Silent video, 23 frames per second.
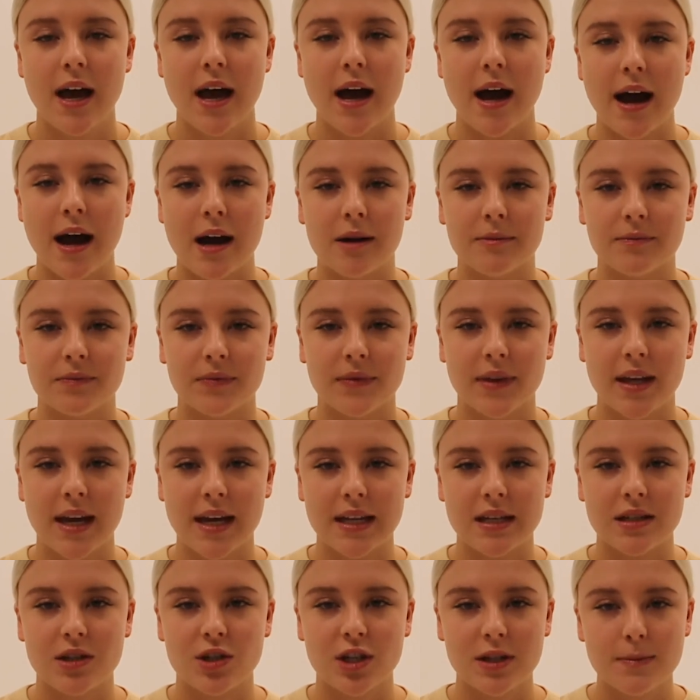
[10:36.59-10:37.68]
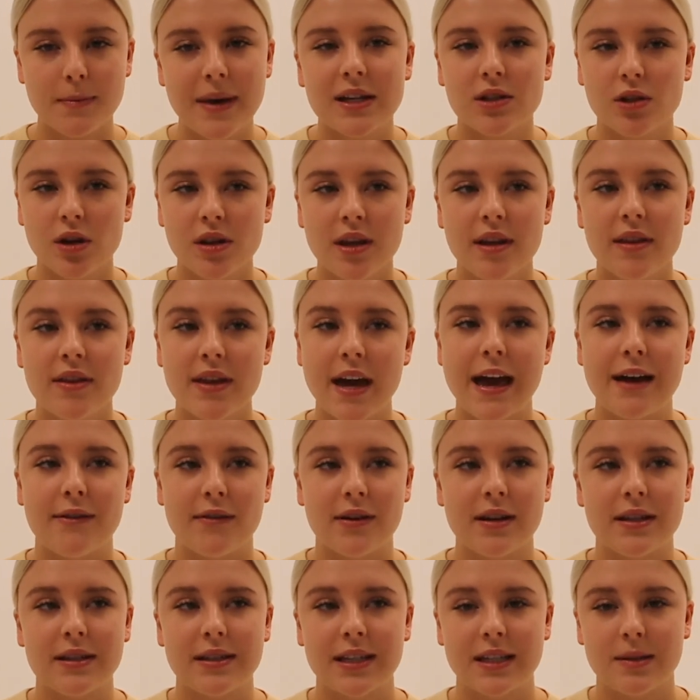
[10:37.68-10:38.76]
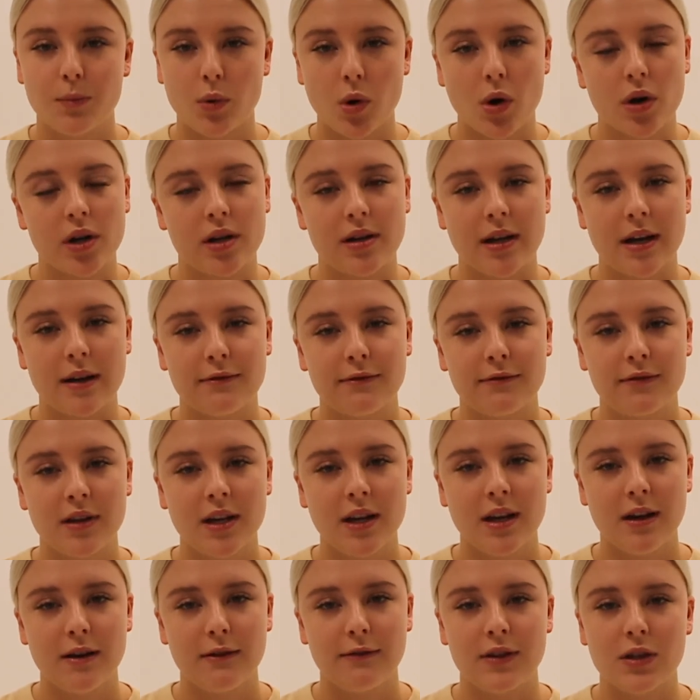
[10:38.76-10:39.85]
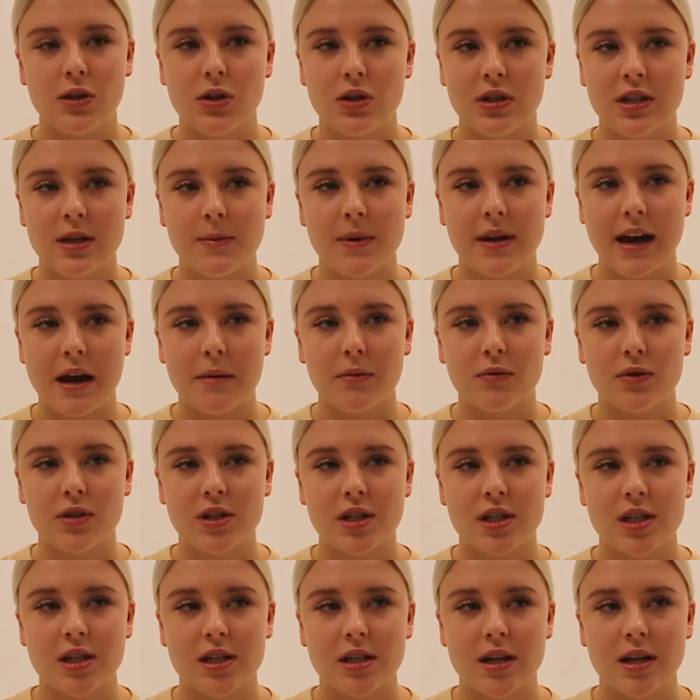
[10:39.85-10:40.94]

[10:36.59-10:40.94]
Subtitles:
And just make sure that the evidence is broad enough for you to be able to